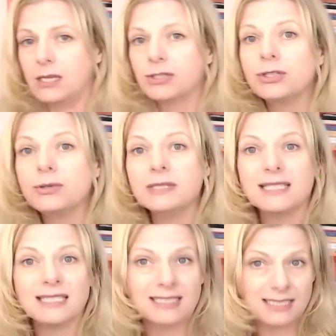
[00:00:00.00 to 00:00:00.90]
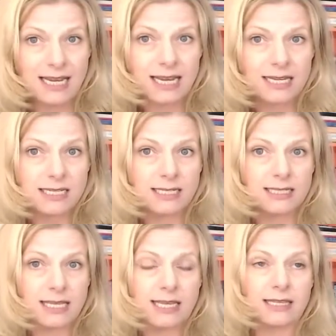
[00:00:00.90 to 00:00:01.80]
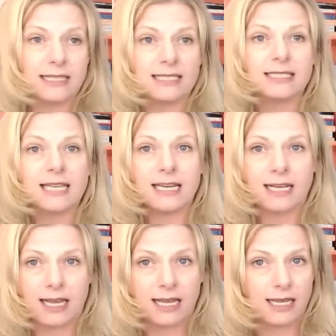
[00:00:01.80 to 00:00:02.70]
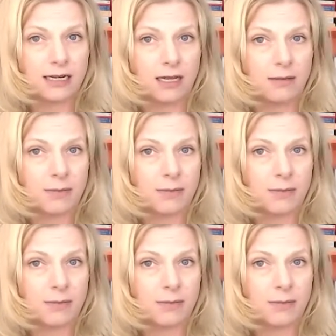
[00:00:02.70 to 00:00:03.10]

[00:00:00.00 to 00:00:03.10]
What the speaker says: sues the state, saying that the state had